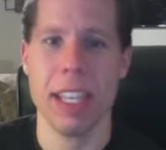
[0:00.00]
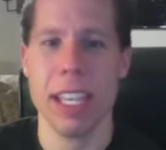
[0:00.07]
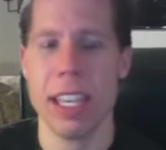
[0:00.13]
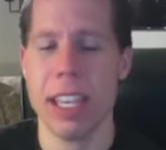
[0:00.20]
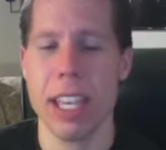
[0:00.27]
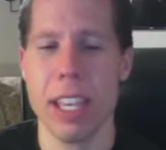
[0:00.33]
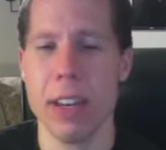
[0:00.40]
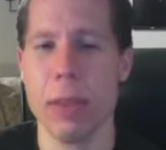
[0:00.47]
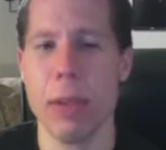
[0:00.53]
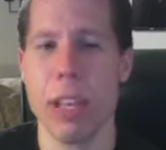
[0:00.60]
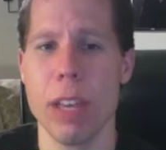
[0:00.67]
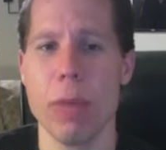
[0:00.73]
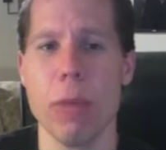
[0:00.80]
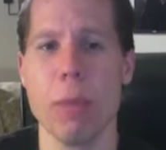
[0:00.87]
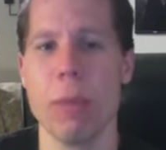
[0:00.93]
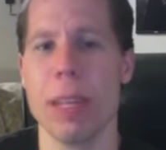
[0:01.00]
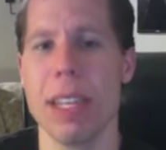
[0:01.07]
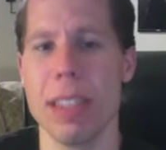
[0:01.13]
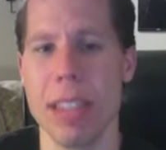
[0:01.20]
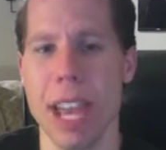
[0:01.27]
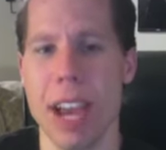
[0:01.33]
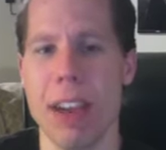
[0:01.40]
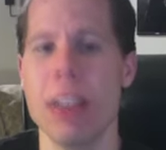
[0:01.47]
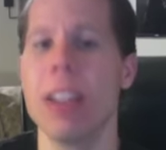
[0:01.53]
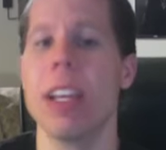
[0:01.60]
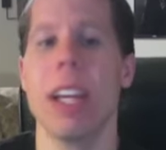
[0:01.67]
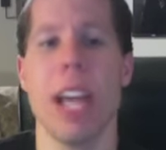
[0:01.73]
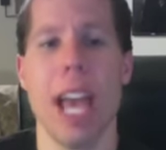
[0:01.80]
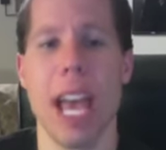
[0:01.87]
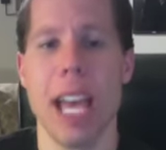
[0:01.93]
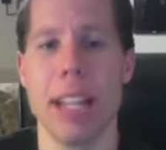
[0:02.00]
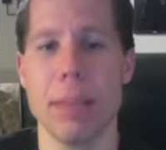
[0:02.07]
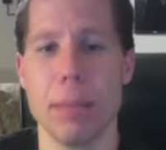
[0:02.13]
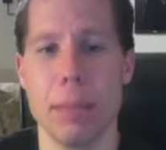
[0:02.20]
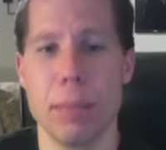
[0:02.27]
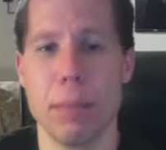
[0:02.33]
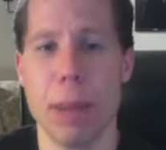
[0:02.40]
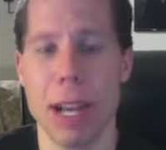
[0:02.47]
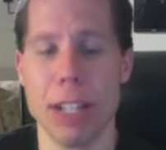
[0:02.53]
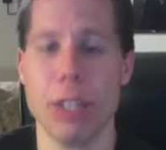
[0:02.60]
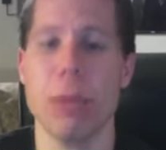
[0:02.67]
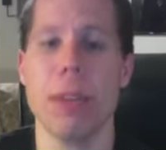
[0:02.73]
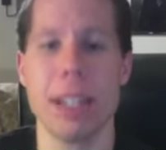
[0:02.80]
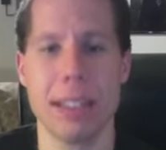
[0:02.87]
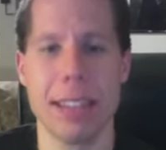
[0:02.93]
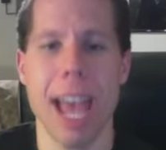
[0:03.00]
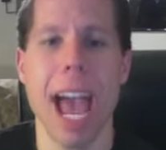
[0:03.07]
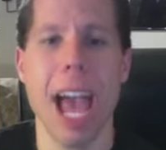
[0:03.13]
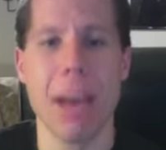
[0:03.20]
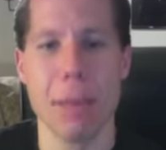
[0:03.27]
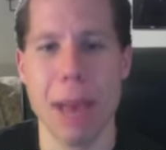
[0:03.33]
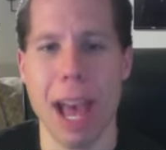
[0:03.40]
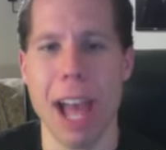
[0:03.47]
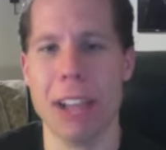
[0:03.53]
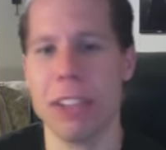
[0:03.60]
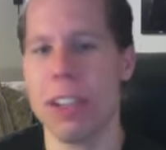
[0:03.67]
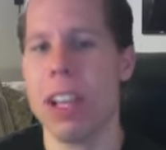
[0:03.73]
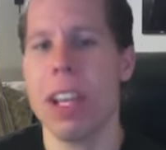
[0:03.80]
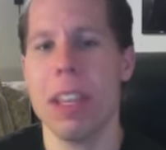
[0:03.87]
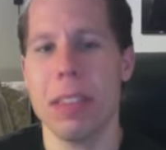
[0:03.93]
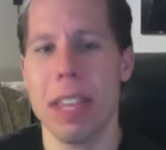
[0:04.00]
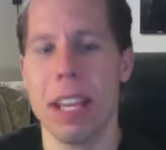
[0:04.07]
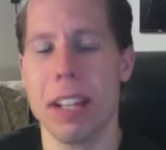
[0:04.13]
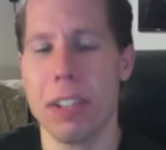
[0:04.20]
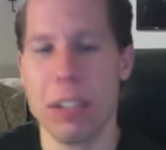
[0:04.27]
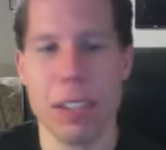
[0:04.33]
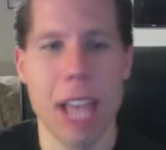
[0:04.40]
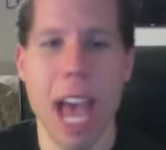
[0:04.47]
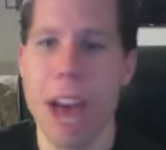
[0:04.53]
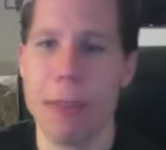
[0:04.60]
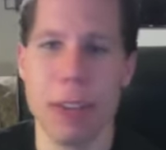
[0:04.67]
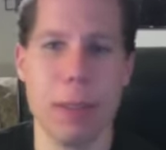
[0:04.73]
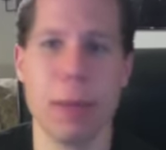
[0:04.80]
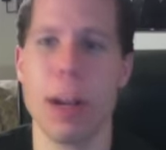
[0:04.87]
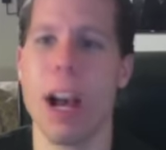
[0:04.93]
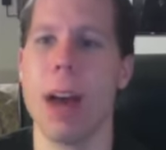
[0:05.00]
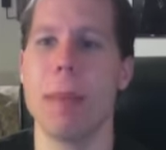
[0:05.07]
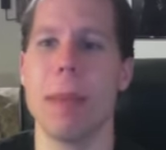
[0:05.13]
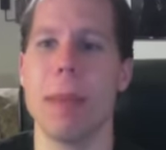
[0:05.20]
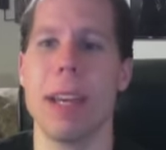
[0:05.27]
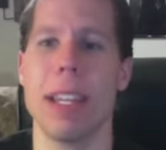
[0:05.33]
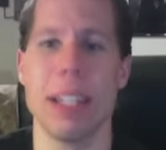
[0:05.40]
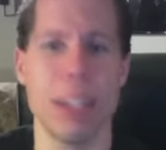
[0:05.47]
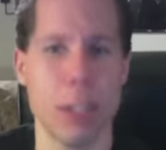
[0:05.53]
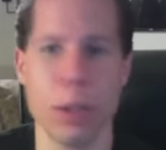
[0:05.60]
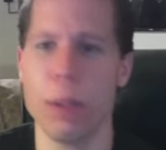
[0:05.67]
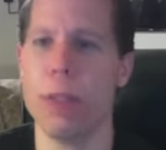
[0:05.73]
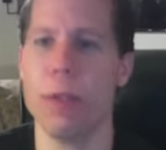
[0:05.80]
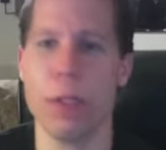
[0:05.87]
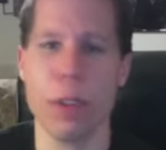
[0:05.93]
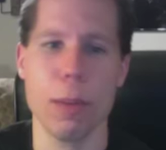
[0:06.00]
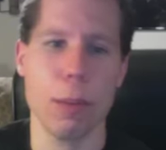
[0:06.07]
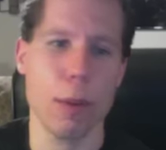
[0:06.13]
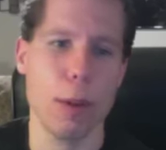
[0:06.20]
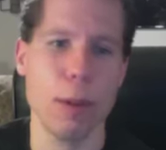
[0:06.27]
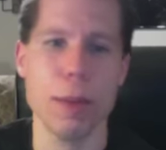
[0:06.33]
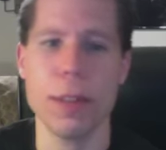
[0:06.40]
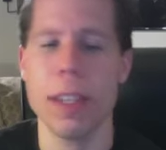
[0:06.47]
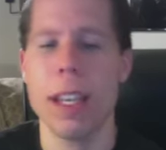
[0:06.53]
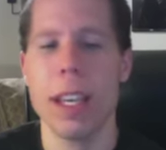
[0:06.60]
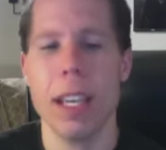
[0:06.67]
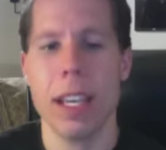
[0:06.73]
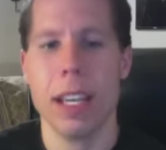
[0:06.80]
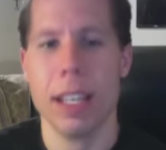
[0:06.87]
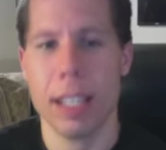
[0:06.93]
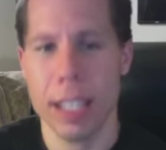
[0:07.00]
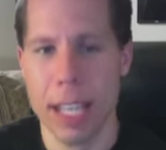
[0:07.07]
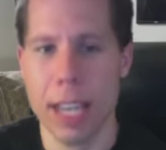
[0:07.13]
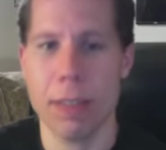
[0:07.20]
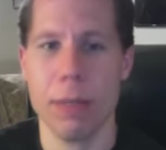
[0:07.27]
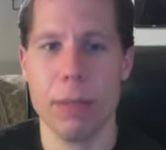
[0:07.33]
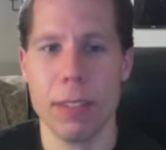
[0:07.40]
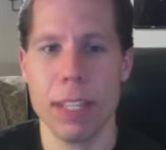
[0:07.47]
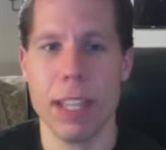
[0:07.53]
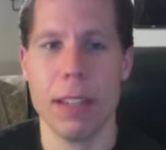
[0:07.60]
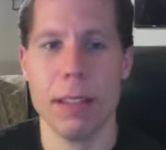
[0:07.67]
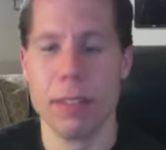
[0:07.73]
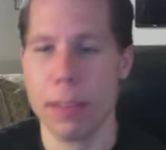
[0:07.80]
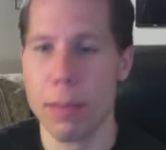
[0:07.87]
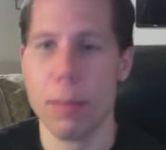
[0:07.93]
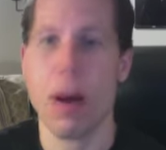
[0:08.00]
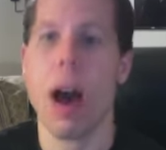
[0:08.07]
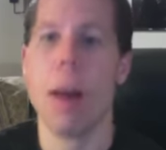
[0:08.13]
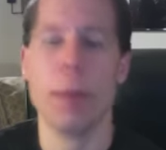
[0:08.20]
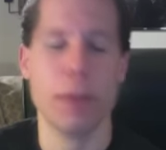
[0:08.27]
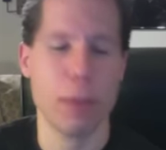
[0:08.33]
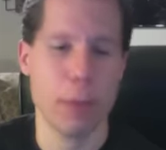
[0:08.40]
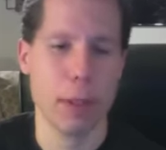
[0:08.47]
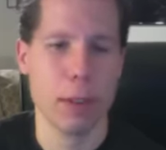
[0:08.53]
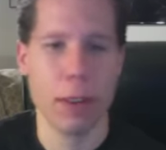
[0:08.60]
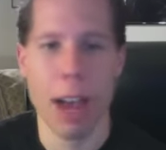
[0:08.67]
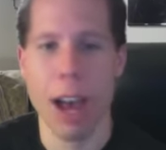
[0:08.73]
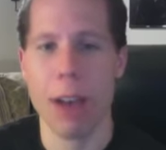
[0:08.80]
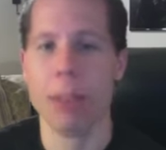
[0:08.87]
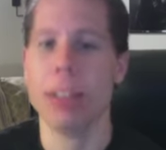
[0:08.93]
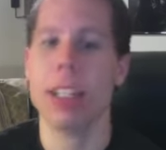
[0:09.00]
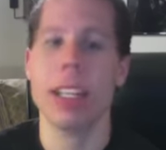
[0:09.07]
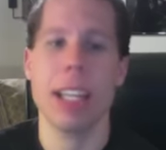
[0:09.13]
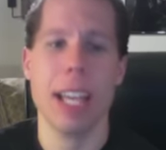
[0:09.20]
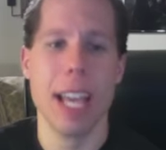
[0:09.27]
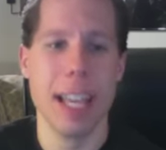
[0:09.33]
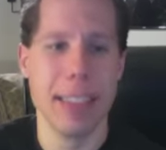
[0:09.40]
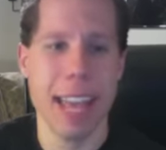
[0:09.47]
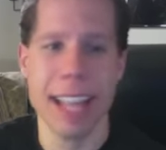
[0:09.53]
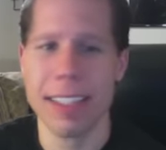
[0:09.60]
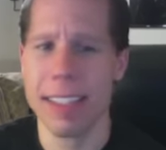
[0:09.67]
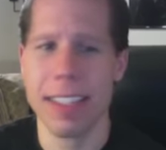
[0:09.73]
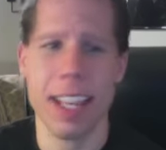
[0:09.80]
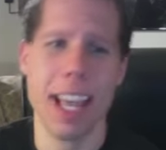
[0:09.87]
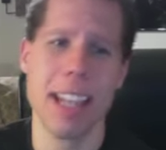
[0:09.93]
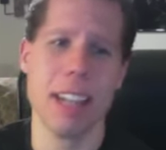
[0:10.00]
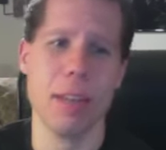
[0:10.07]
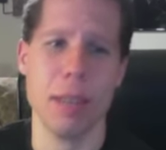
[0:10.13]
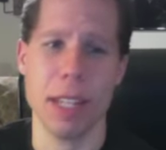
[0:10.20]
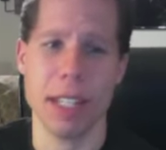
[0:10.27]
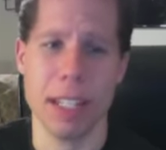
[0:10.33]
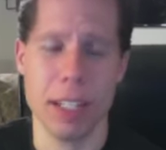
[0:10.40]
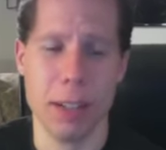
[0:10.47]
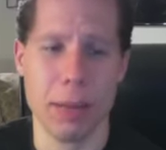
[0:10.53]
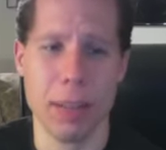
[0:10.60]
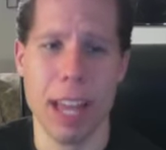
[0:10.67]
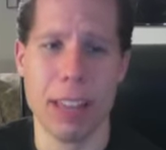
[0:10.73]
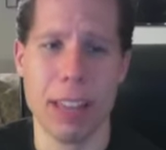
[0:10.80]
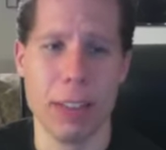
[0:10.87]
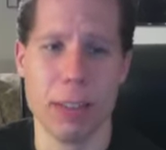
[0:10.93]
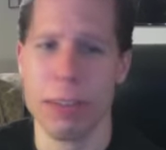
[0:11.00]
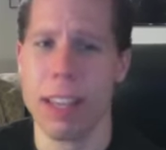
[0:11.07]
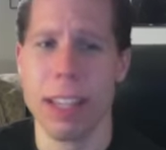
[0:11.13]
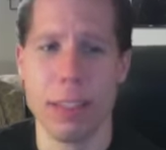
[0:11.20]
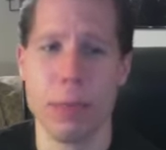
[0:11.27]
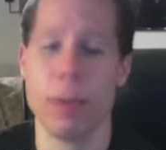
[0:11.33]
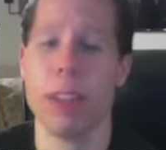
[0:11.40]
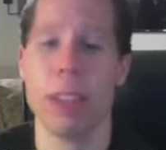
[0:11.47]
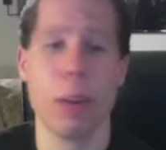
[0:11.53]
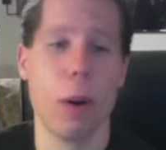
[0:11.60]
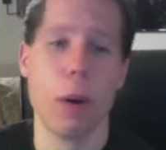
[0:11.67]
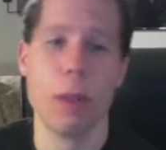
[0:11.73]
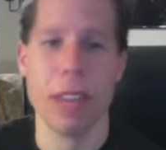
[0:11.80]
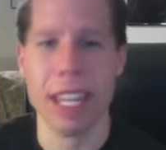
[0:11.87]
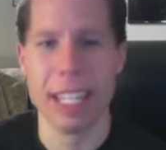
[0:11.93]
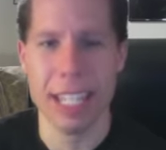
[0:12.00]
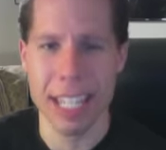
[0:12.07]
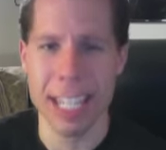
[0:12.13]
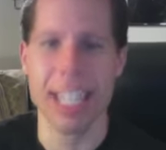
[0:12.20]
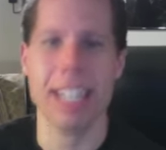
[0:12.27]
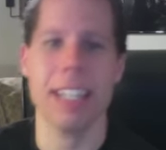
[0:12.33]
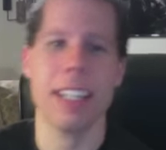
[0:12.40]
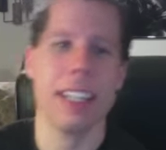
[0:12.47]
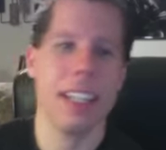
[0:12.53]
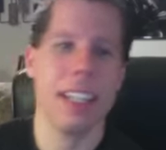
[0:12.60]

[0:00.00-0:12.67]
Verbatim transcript: He will be there, and by doing a tag match, they can just have him come in and do a few moves, get some pops from the crowd, and that's the end of it. You know, that's really all they need.